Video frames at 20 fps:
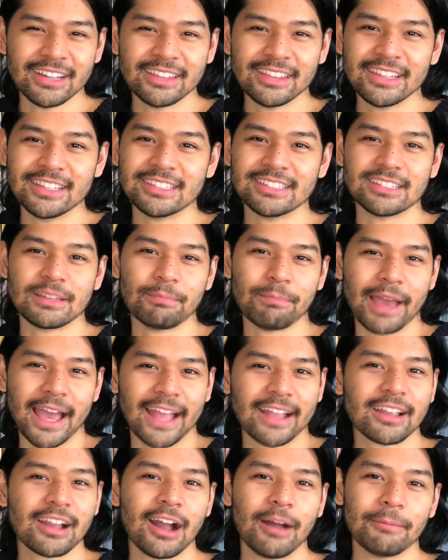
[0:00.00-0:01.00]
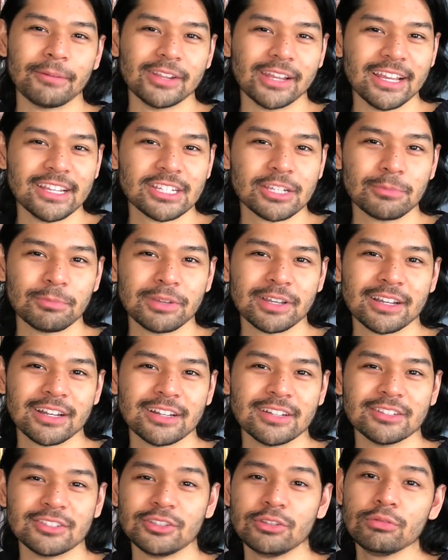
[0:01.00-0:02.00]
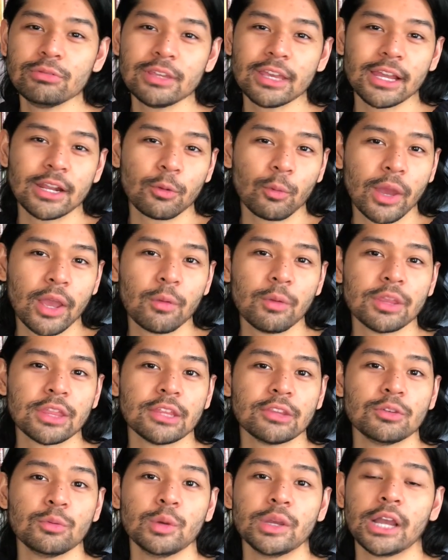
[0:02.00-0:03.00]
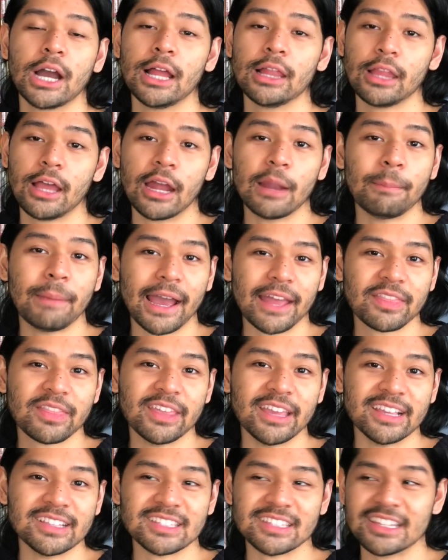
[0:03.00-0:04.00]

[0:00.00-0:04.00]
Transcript: this is a bad combination because you can get away with doing a lot of bad things.